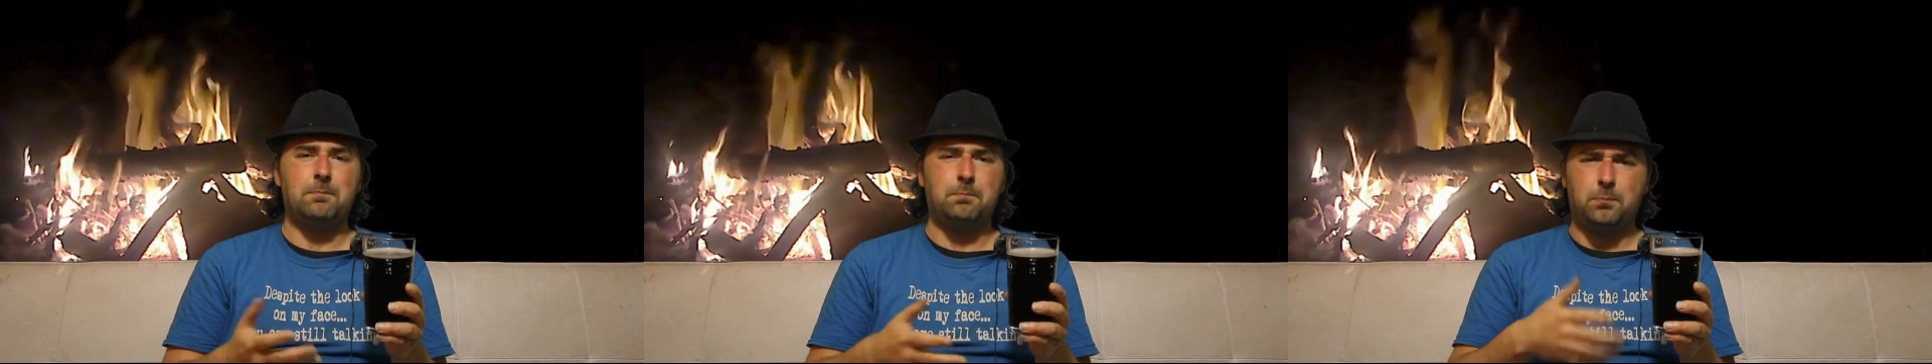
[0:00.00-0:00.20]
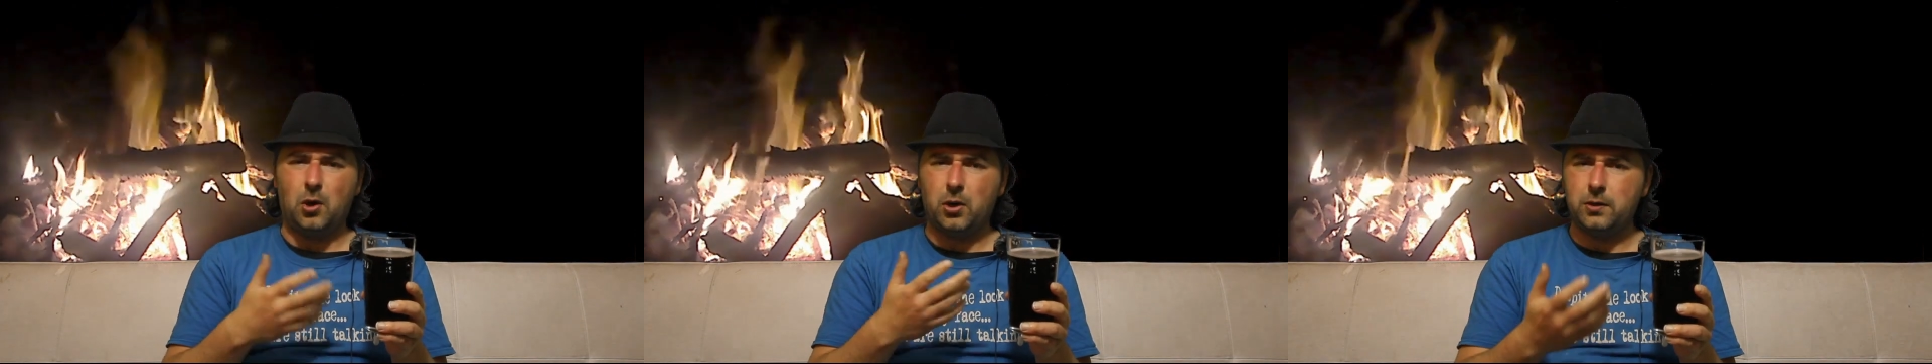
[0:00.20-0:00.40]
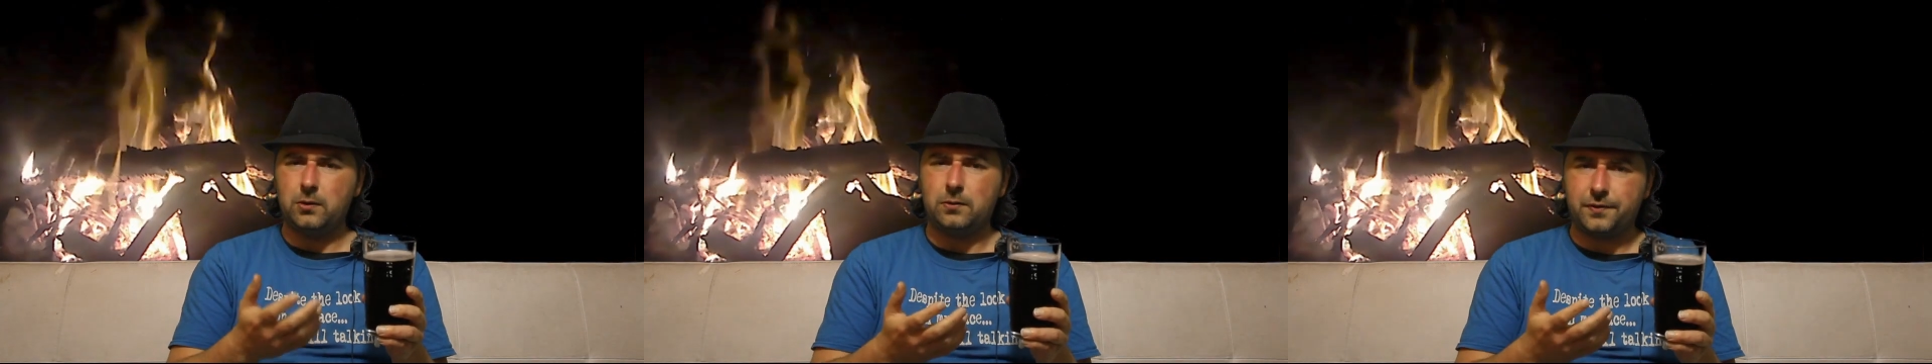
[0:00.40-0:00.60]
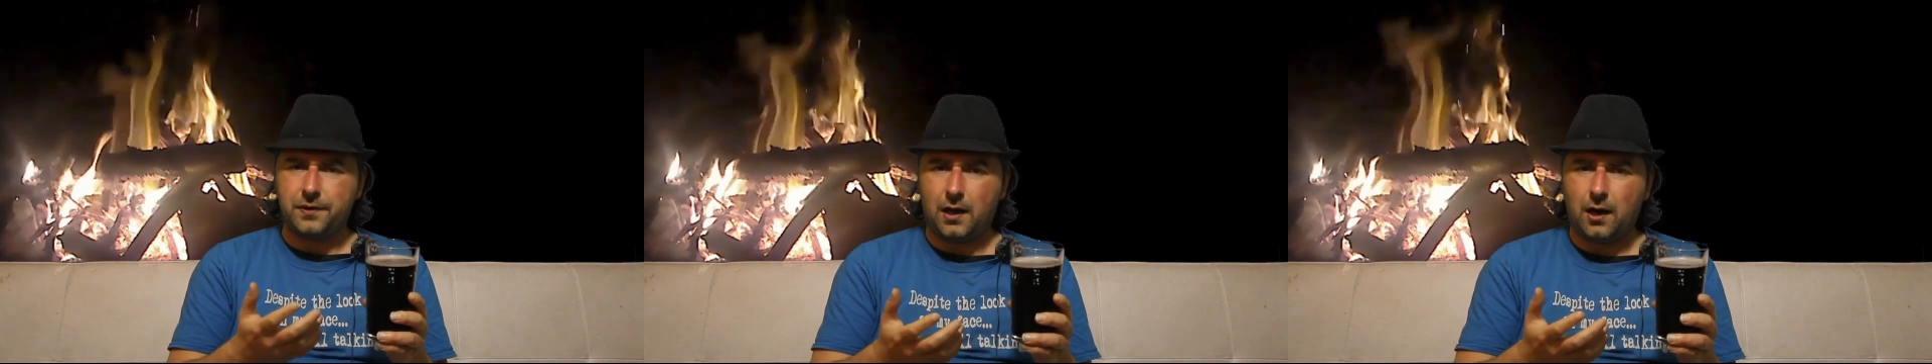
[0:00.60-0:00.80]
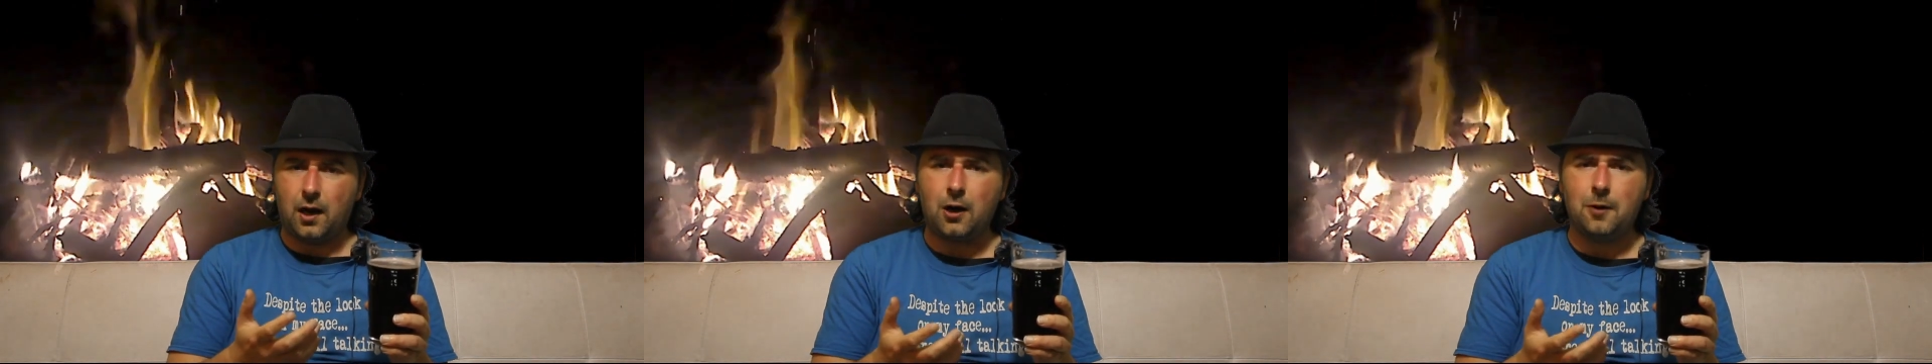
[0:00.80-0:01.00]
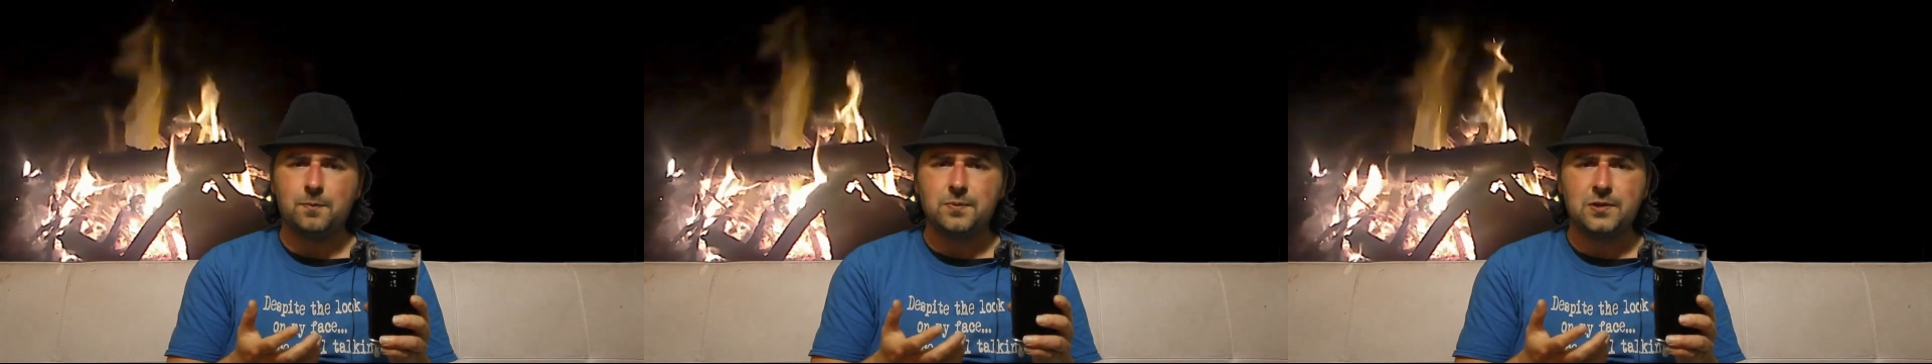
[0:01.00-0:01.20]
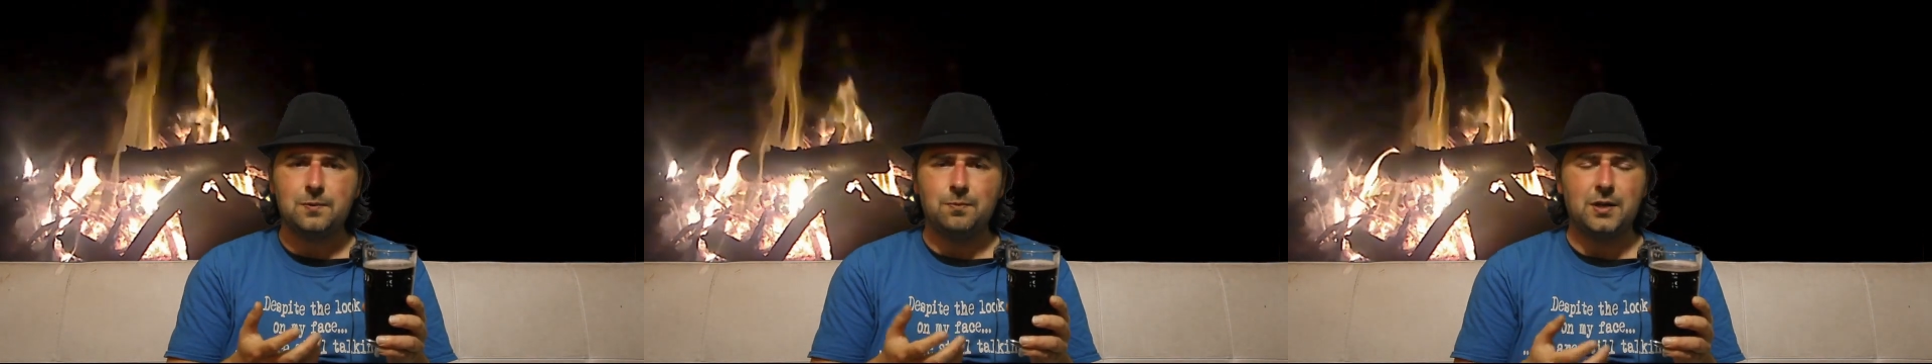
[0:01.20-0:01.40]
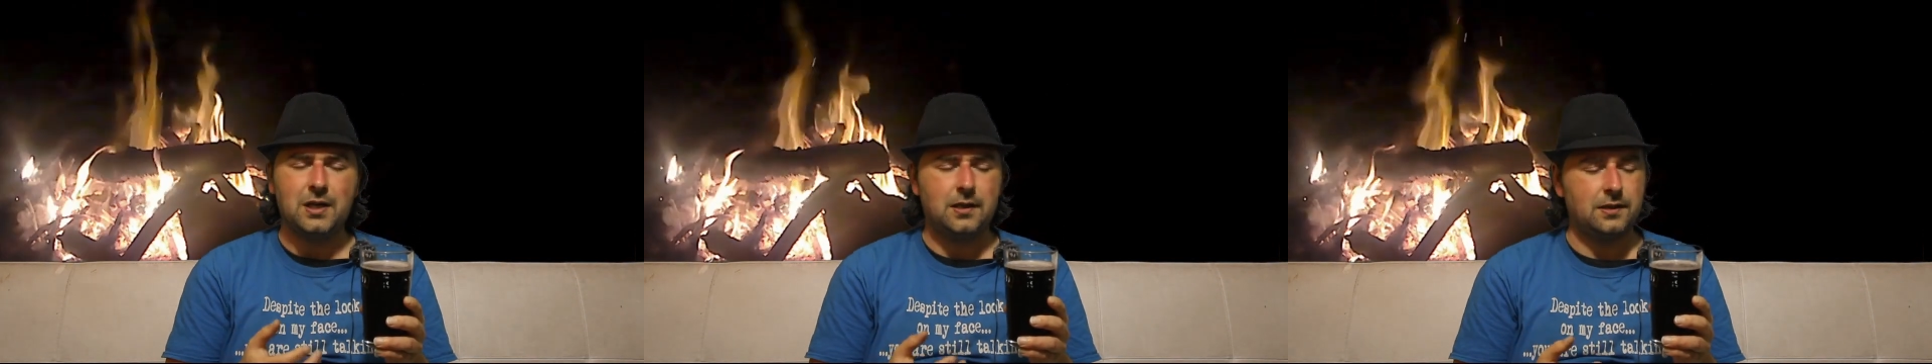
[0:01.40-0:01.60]
boiled the
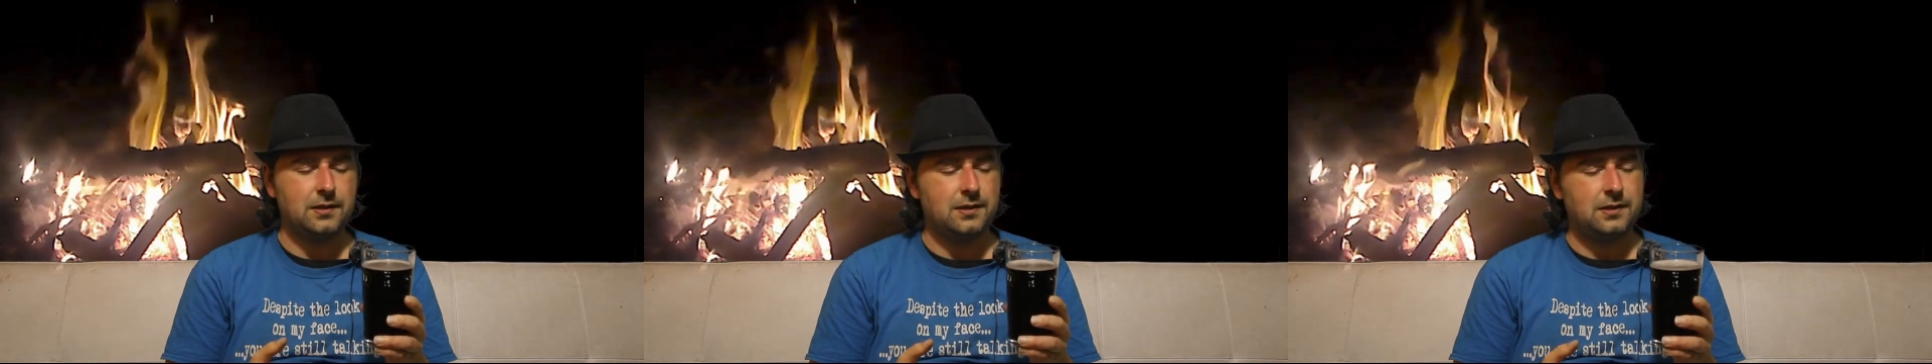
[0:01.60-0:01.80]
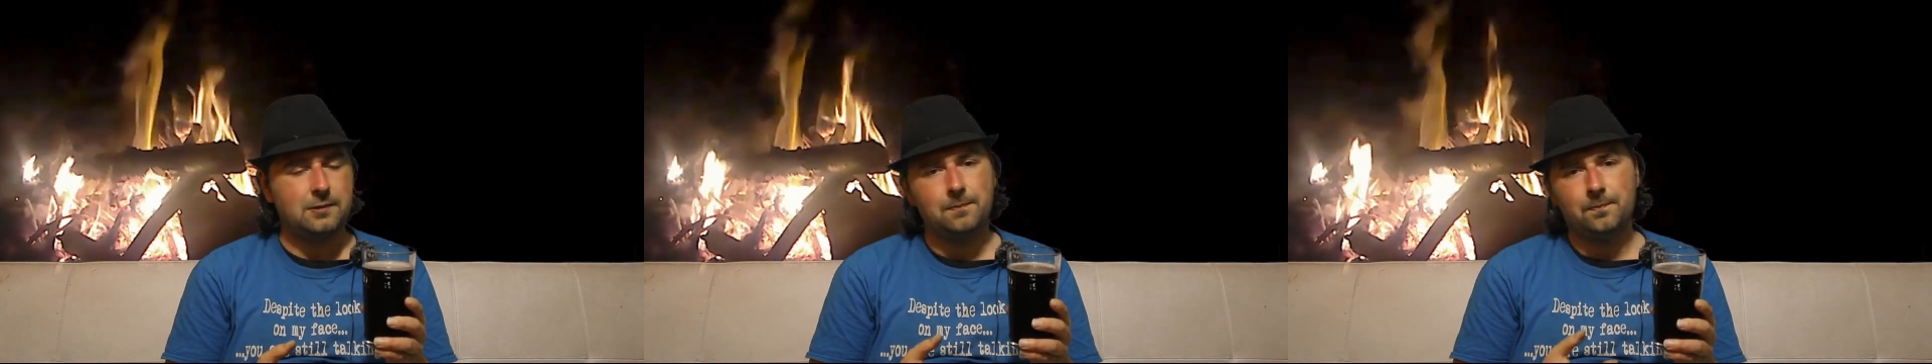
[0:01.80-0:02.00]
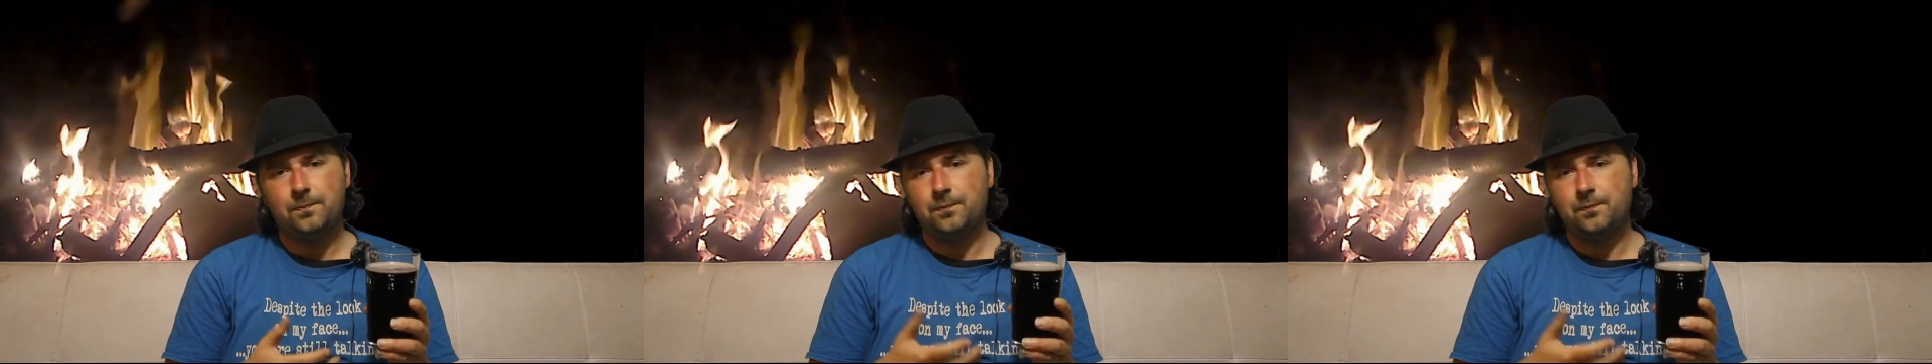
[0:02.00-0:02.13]
hops because